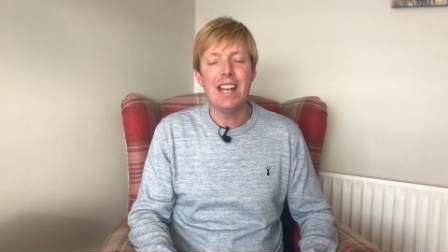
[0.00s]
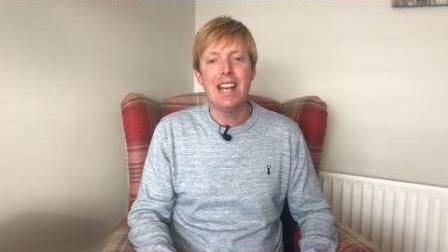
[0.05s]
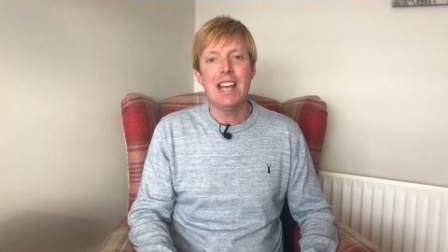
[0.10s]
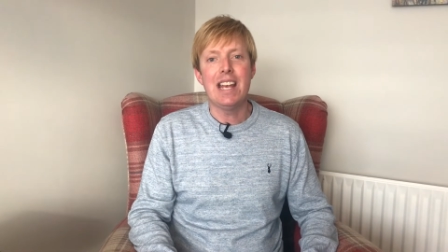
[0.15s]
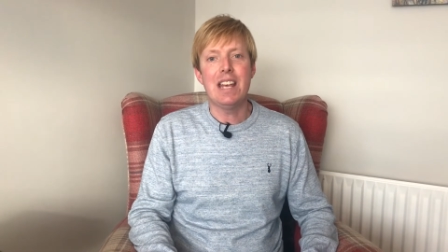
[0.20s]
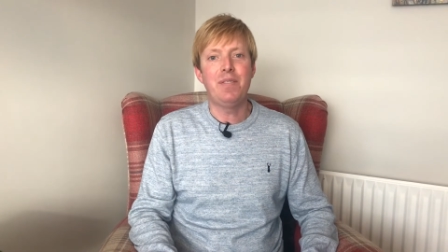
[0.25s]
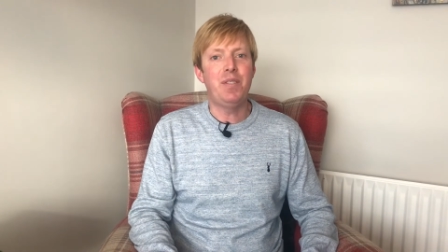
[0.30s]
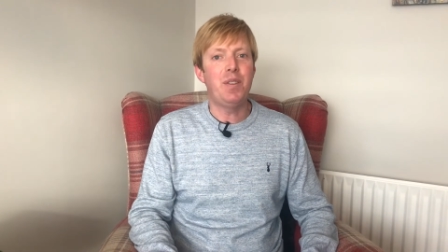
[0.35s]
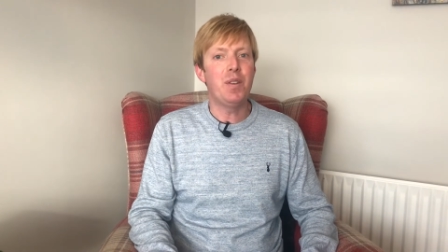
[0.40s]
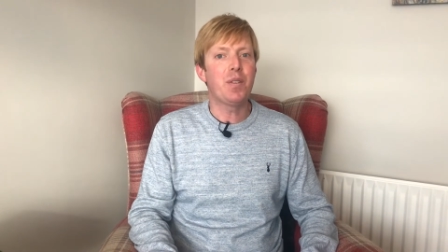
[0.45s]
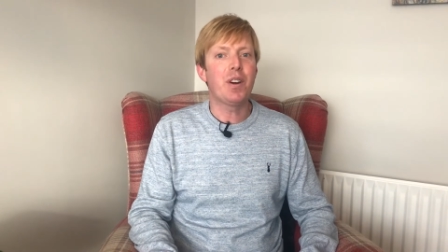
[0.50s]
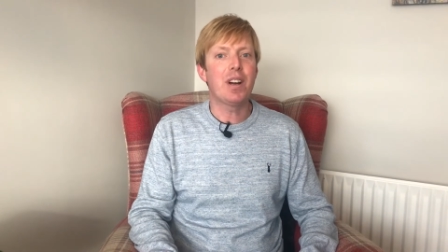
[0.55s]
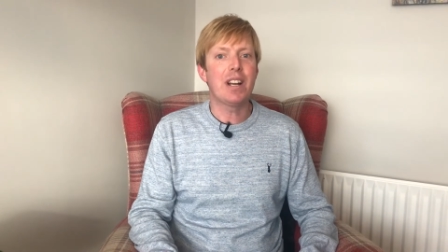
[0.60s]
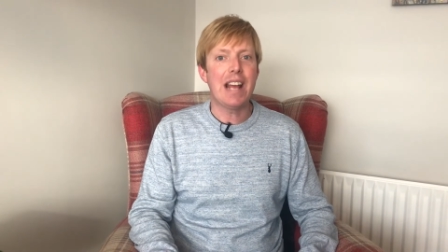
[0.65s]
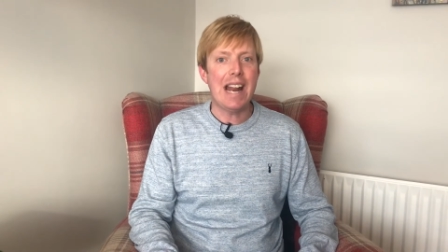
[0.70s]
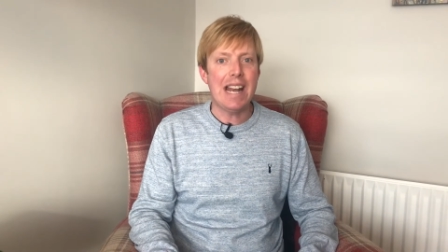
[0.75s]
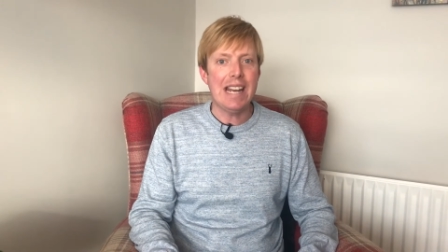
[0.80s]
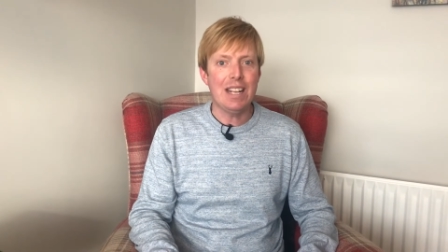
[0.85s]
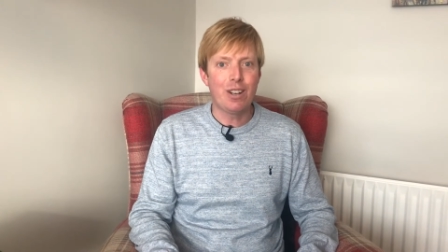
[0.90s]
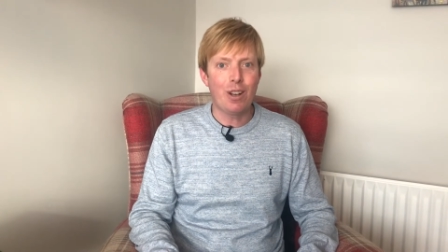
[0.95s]
If you've got
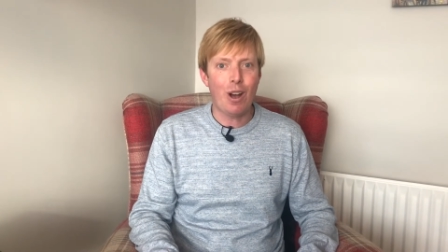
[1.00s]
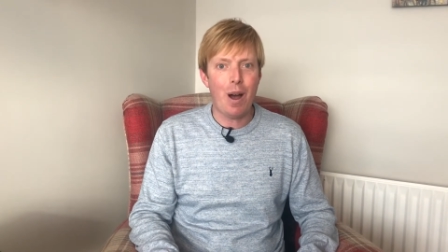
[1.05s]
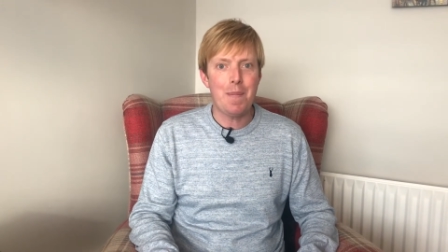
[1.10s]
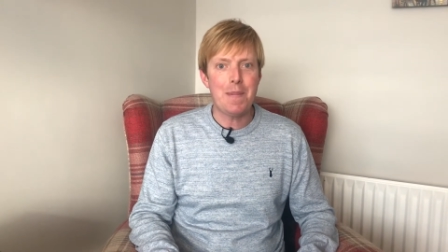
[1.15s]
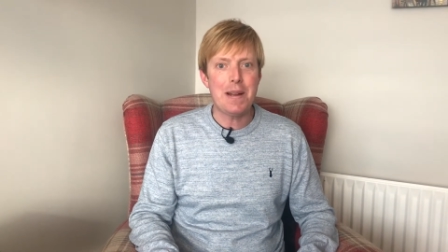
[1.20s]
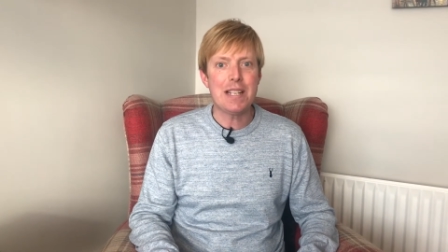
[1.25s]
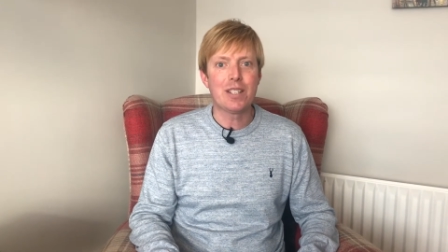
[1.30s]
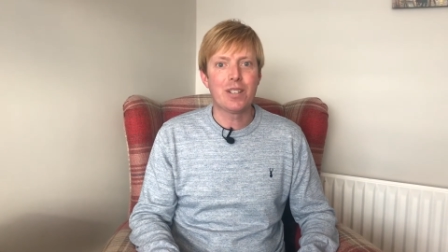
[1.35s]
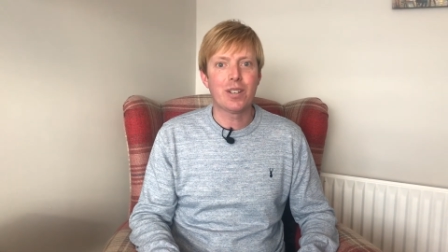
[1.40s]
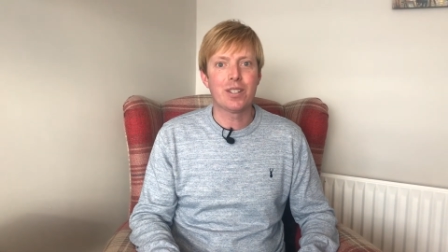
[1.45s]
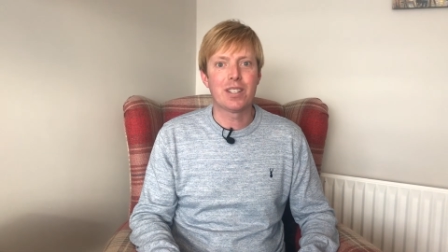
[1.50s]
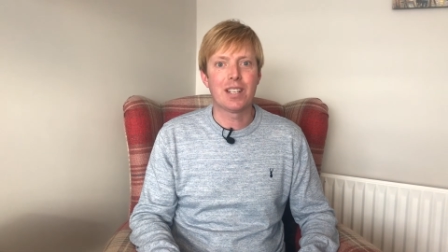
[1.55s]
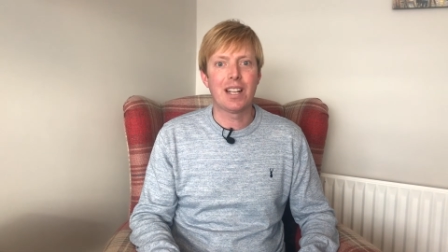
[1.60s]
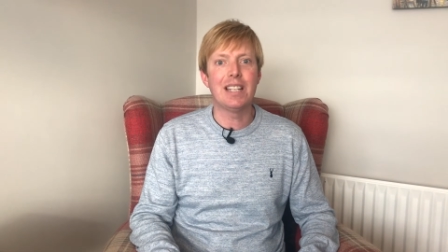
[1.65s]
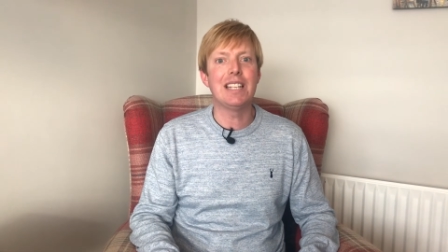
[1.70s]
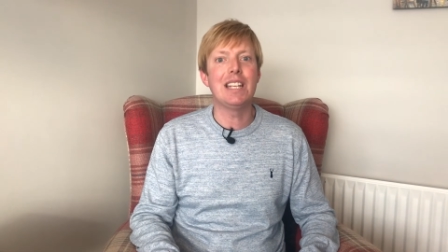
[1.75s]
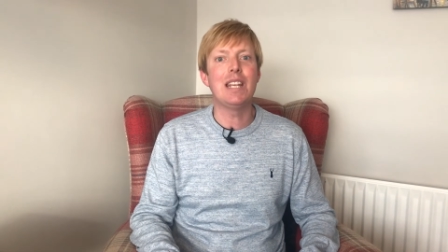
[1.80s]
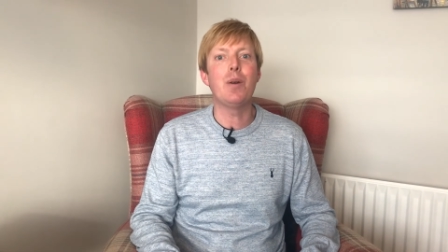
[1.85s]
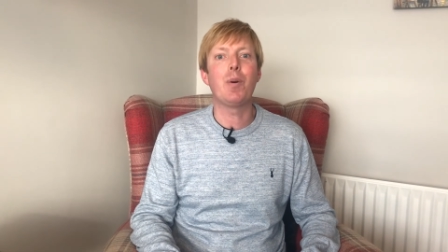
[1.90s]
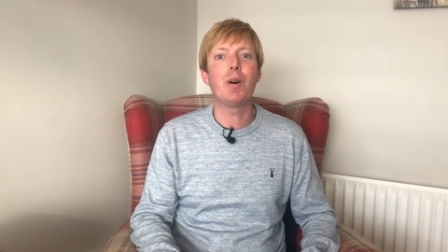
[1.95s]
any comments or
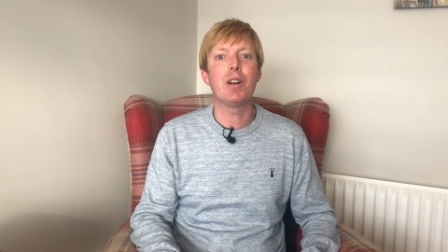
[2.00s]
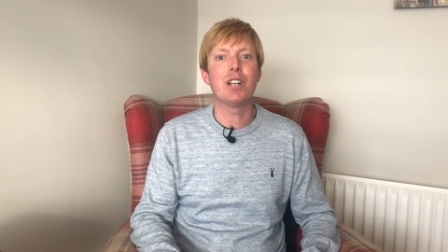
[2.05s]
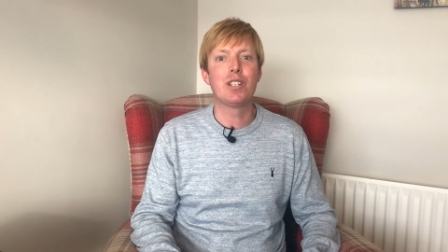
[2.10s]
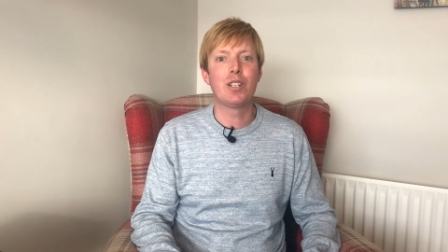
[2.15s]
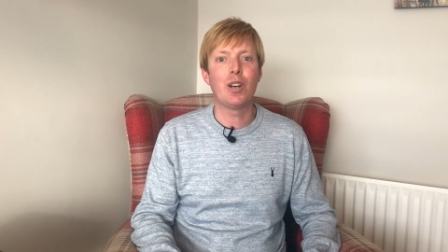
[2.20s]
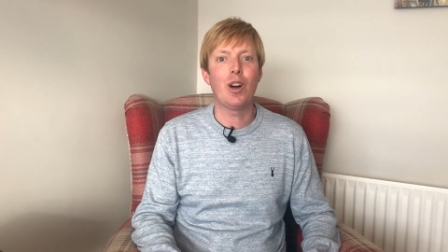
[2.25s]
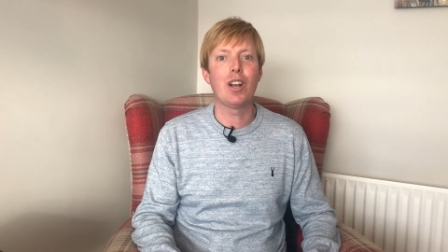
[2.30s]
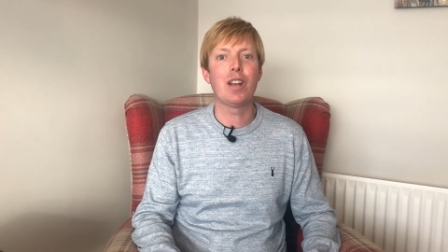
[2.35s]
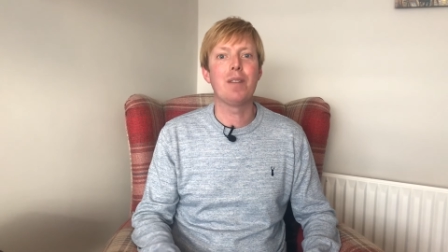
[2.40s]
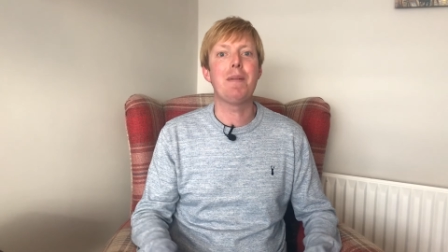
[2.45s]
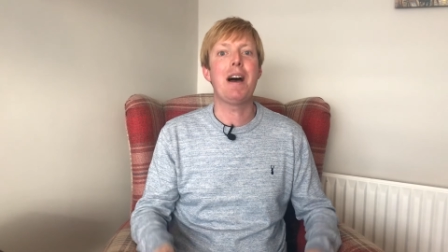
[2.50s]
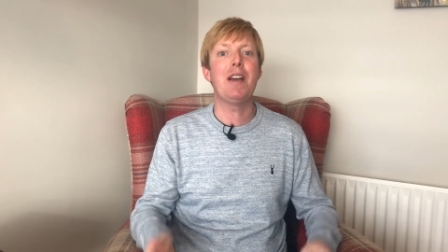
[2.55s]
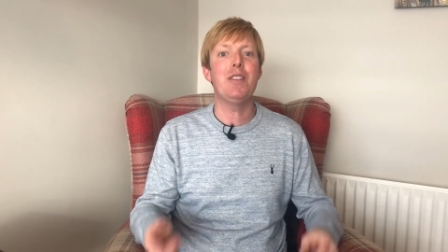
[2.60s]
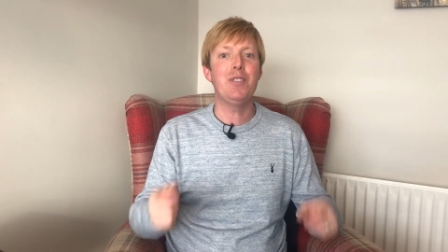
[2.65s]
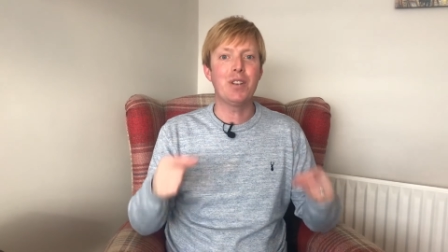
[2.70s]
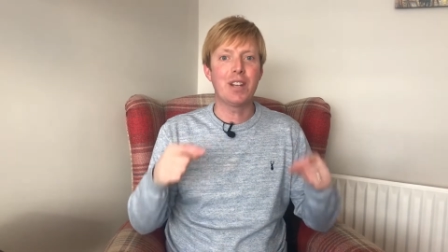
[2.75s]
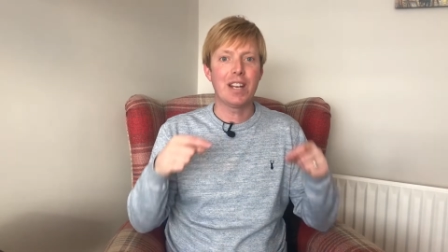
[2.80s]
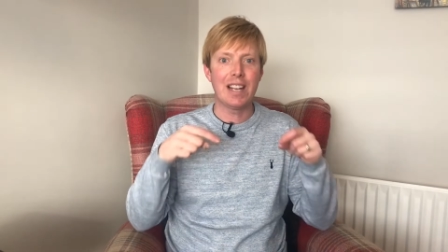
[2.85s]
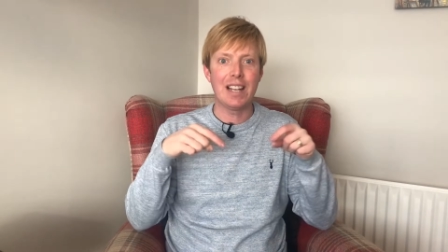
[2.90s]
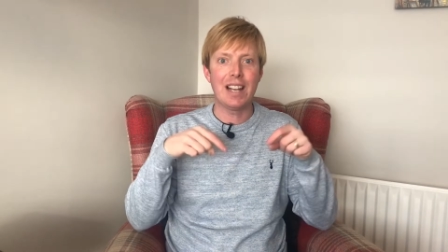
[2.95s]
something you want to talk about, you
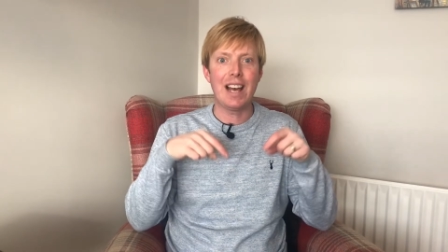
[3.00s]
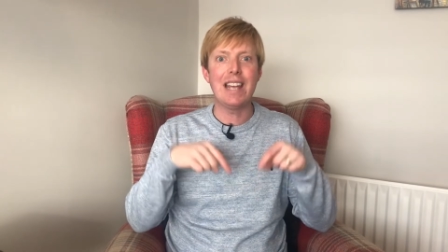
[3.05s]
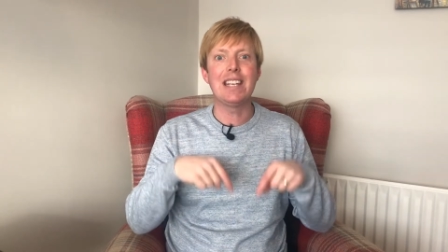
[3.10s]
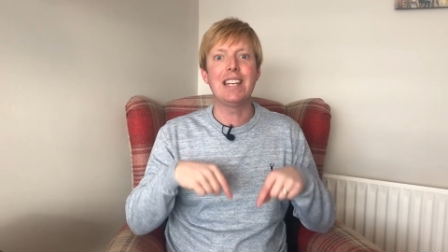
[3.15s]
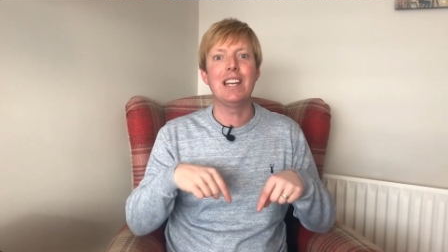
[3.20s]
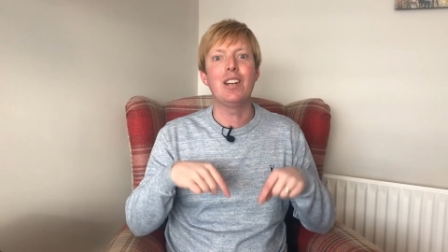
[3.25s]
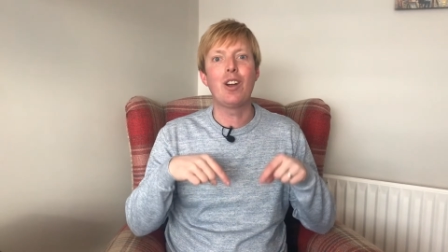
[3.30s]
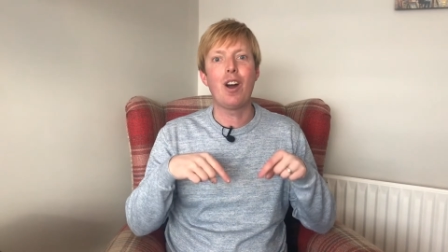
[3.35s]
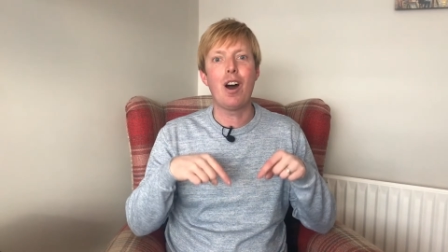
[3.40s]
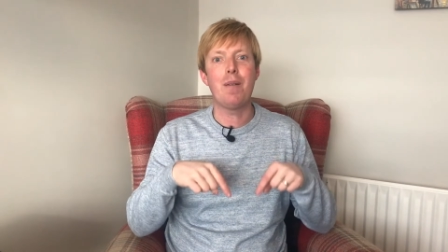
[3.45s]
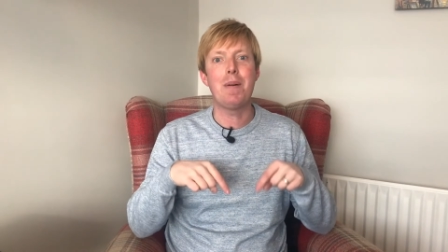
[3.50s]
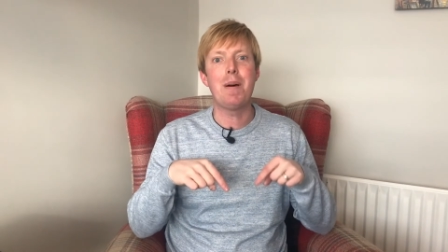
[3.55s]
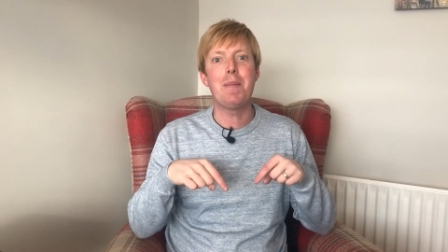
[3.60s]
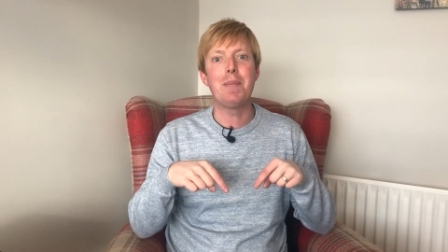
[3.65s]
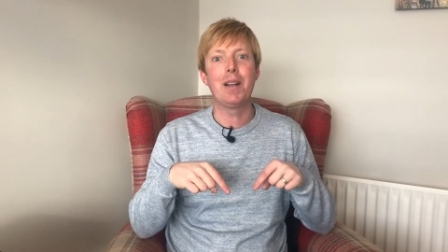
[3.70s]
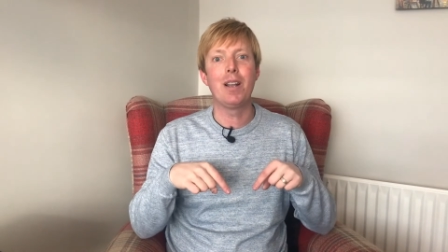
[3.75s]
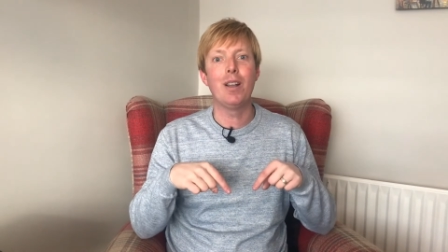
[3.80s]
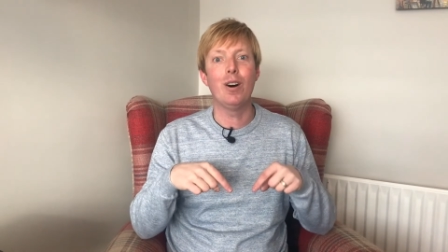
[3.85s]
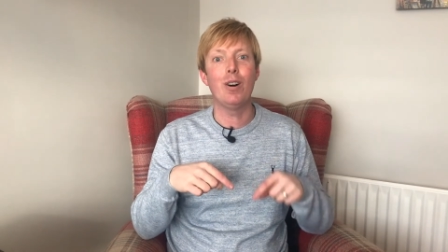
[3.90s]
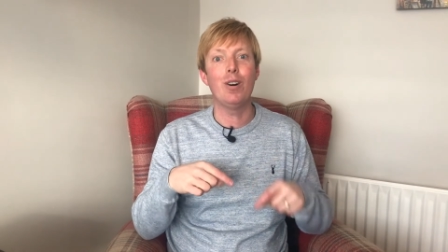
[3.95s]
can like and comment
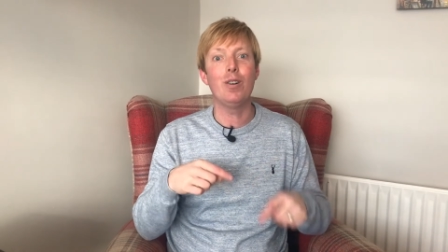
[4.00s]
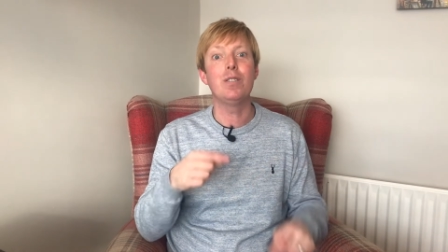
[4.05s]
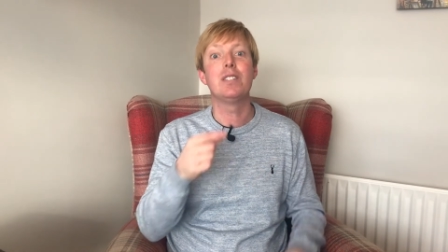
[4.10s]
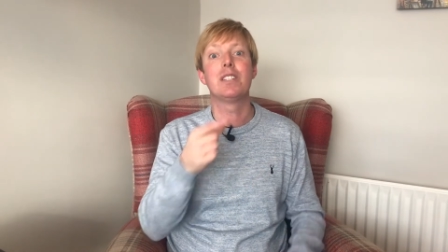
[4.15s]
below.